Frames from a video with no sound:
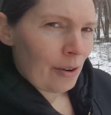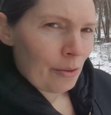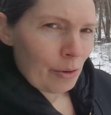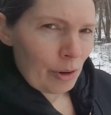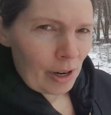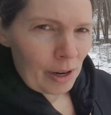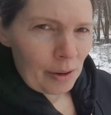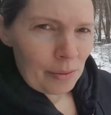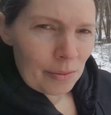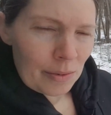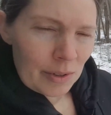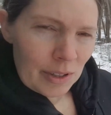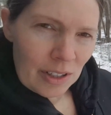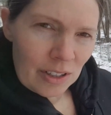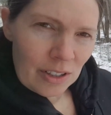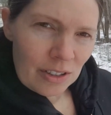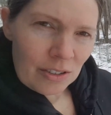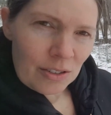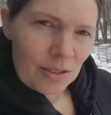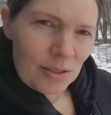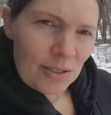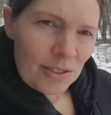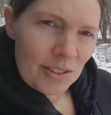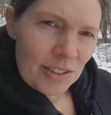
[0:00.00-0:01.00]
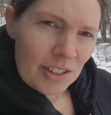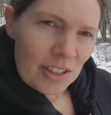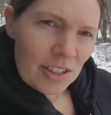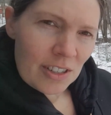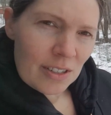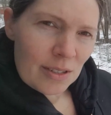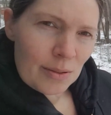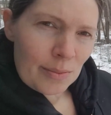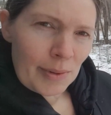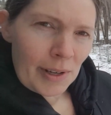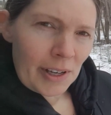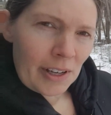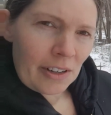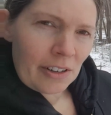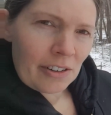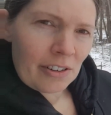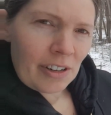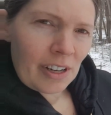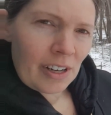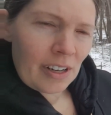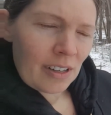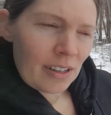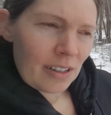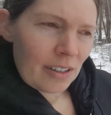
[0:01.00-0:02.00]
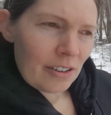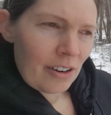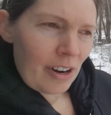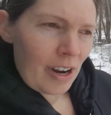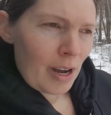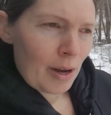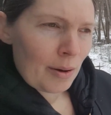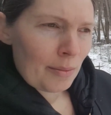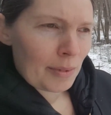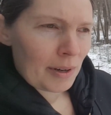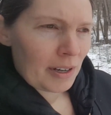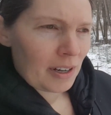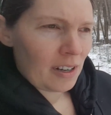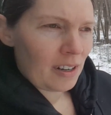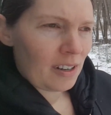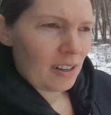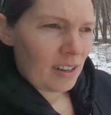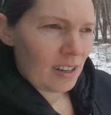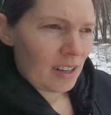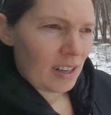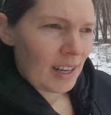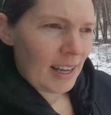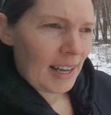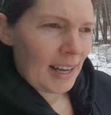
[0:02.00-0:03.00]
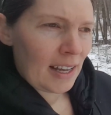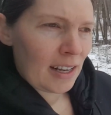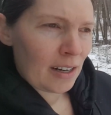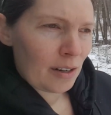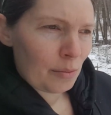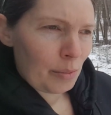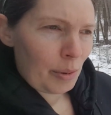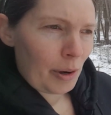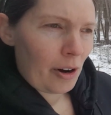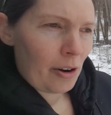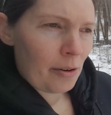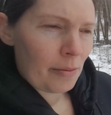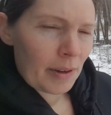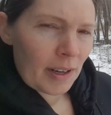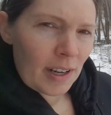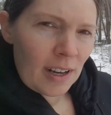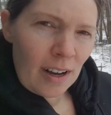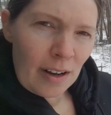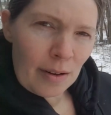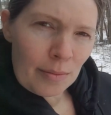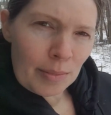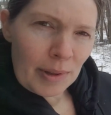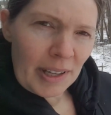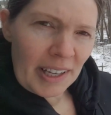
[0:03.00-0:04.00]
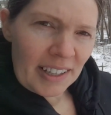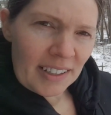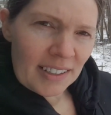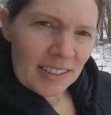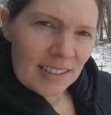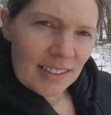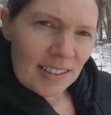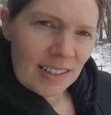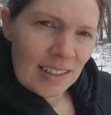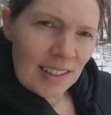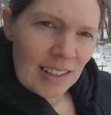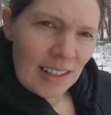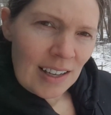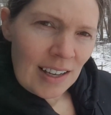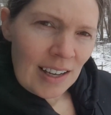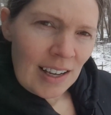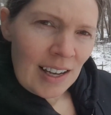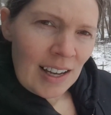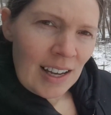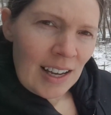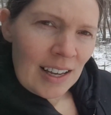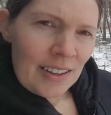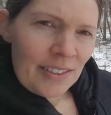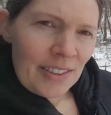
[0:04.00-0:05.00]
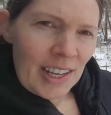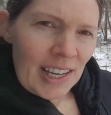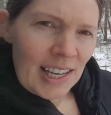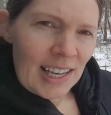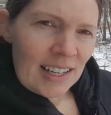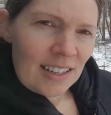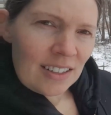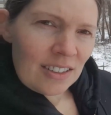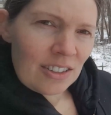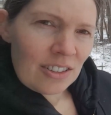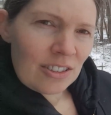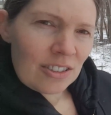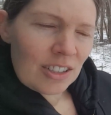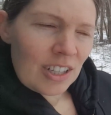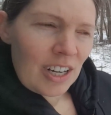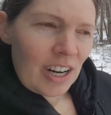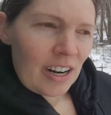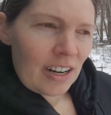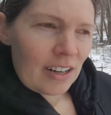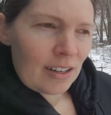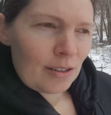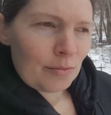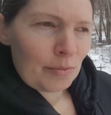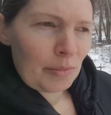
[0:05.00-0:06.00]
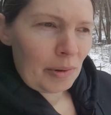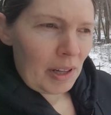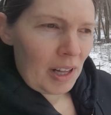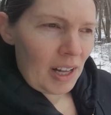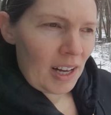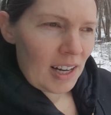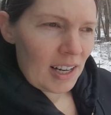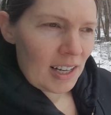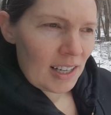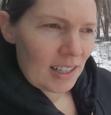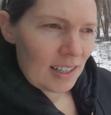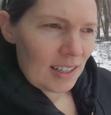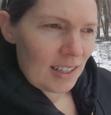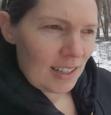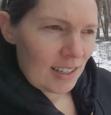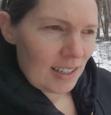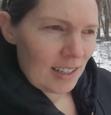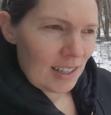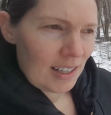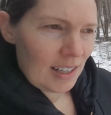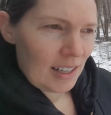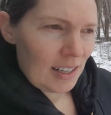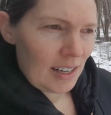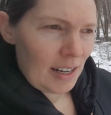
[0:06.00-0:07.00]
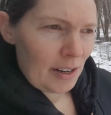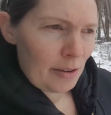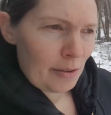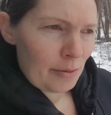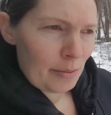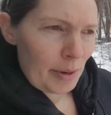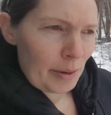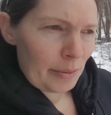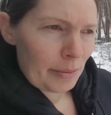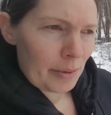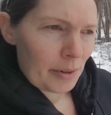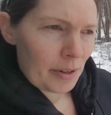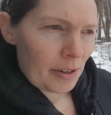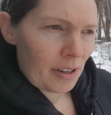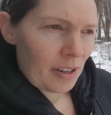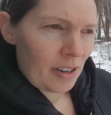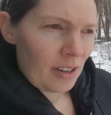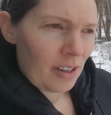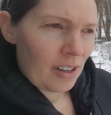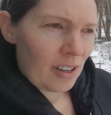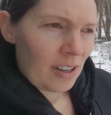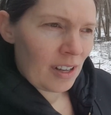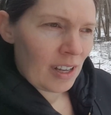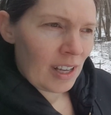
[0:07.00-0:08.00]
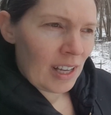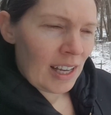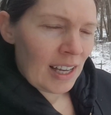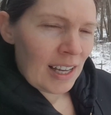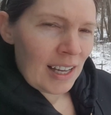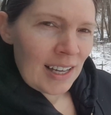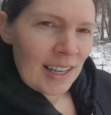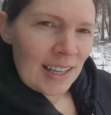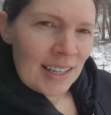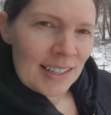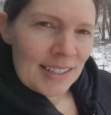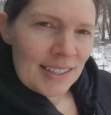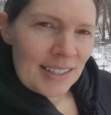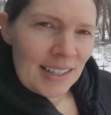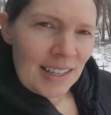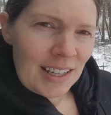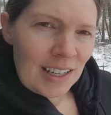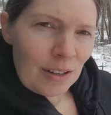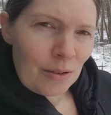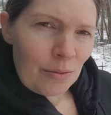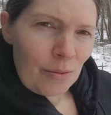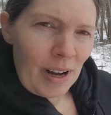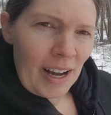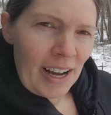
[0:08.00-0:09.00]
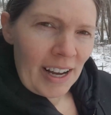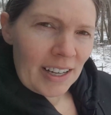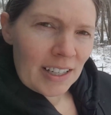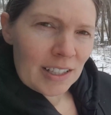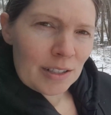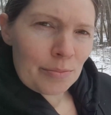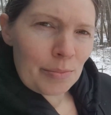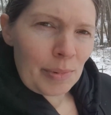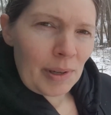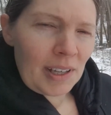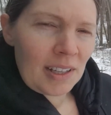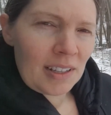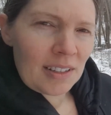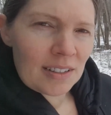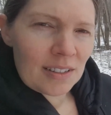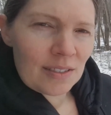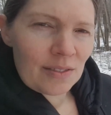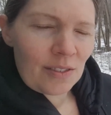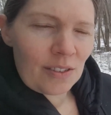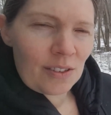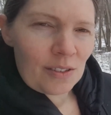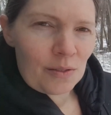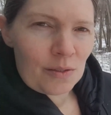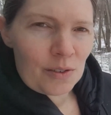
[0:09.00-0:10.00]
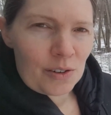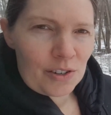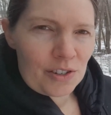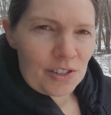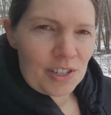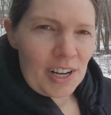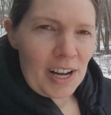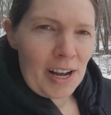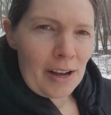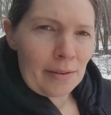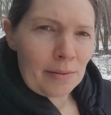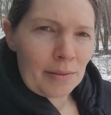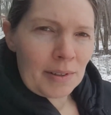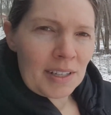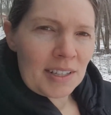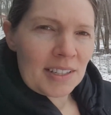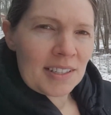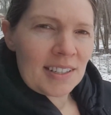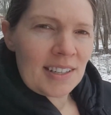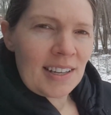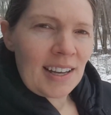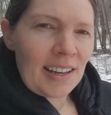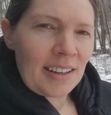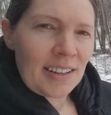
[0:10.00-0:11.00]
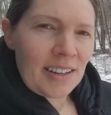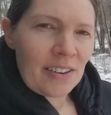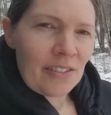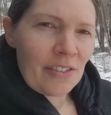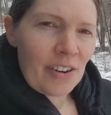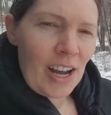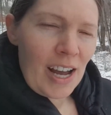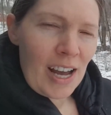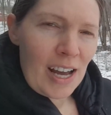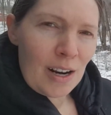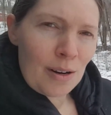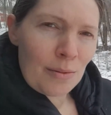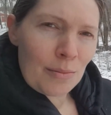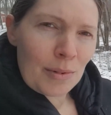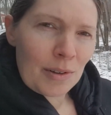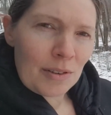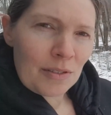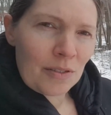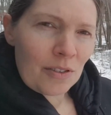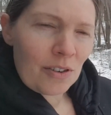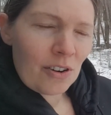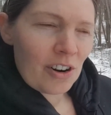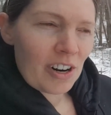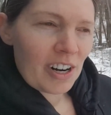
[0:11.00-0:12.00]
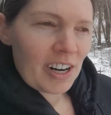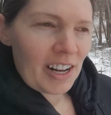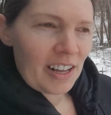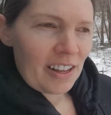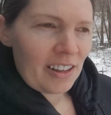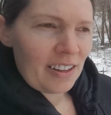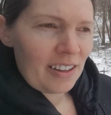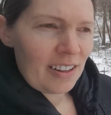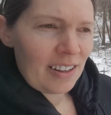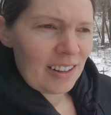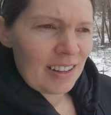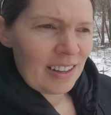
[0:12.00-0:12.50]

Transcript: when I'm a little older is my great grandma had an apartment complex. They had a little garden plot, and I remember seeing wax beans for the first time because I'd never had them before, and